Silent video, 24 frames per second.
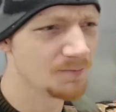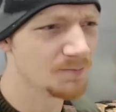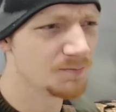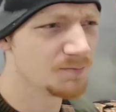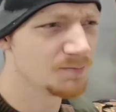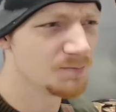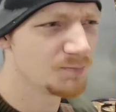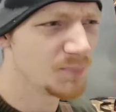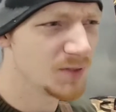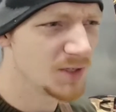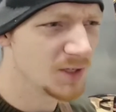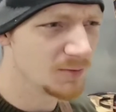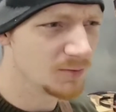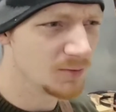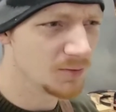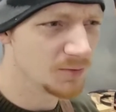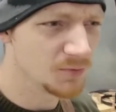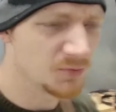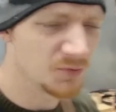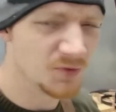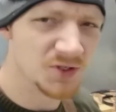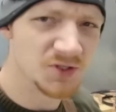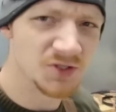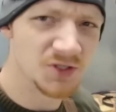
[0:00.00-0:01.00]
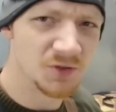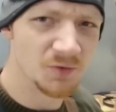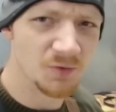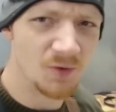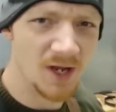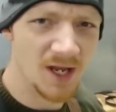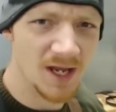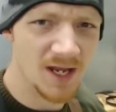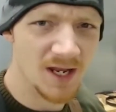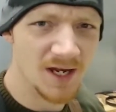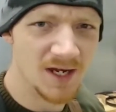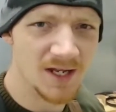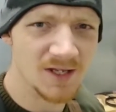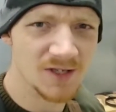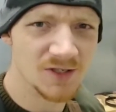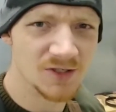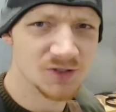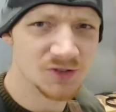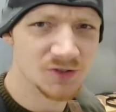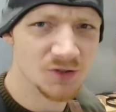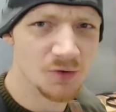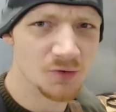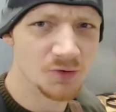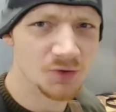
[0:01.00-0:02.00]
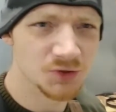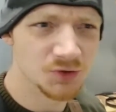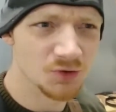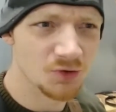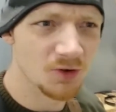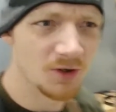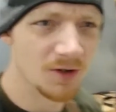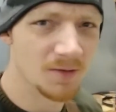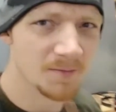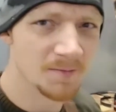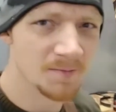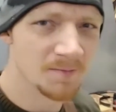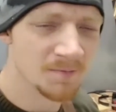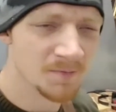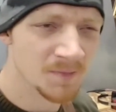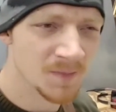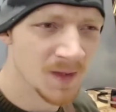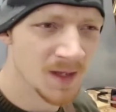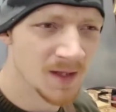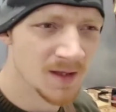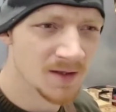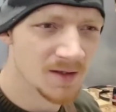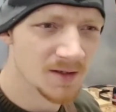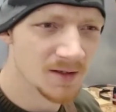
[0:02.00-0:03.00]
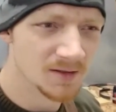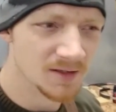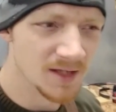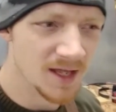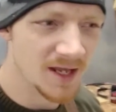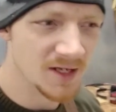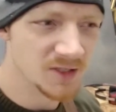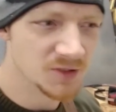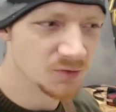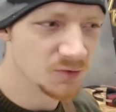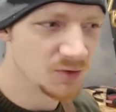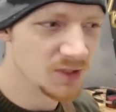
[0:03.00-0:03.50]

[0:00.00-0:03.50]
bit of a freezing, rainy snowstorm last week.